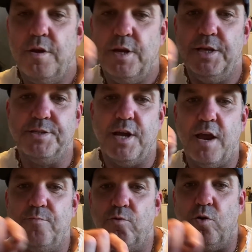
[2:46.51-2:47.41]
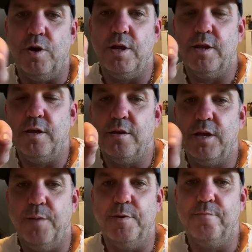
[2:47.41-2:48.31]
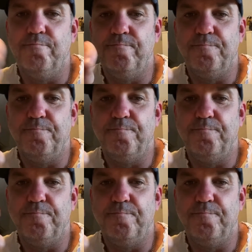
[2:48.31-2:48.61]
his name, Roy Hibben,